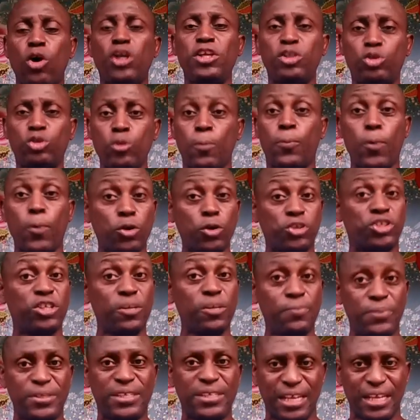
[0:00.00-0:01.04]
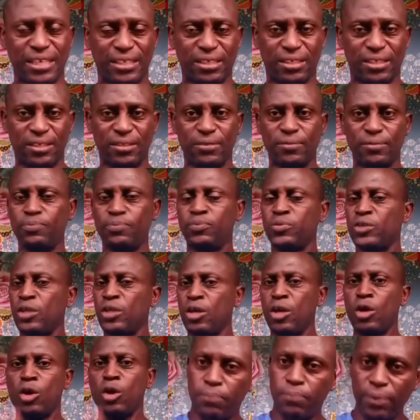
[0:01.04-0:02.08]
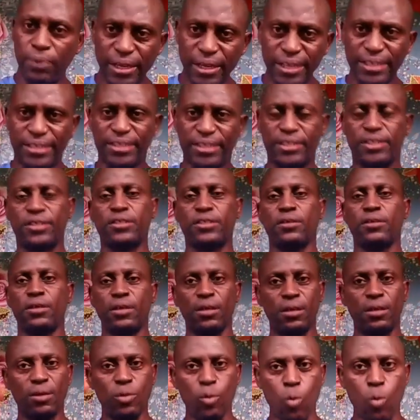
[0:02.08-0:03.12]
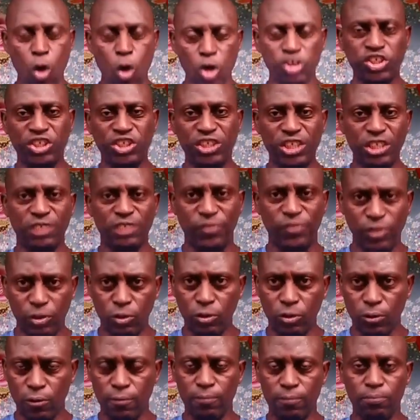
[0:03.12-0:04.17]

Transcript: go into poetry business, please watch this video